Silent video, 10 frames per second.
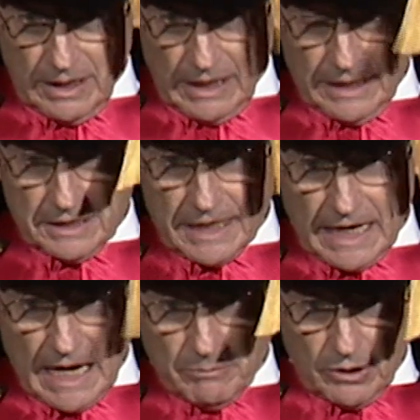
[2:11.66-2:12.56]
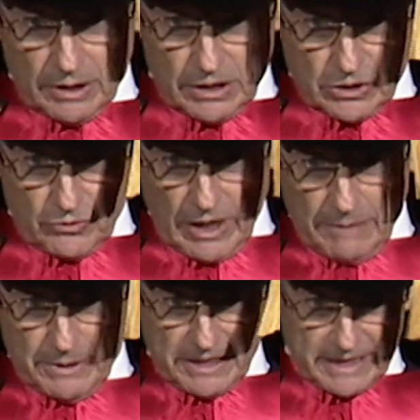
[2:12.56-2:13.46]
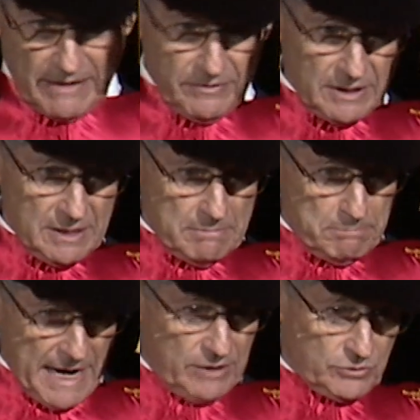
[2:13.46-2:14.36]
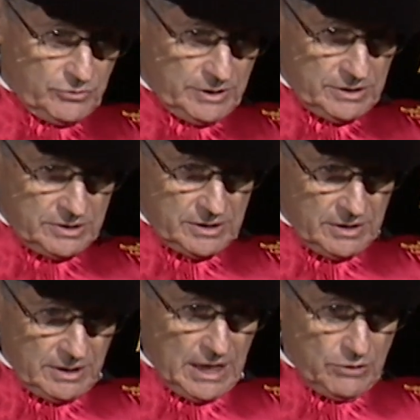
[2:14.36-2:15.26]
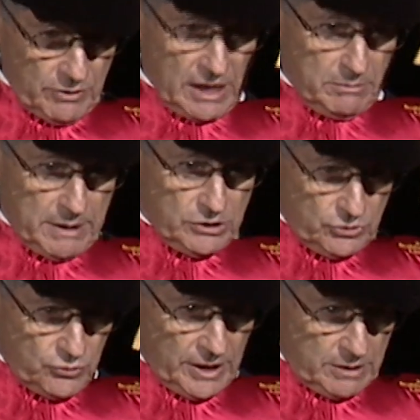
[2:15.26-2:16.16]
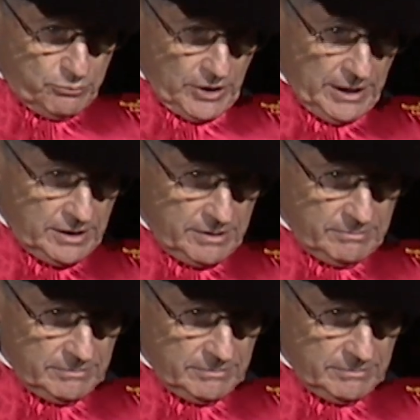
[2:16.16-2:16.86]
And today I'm going to describe seven boundaries I recommend you try to break.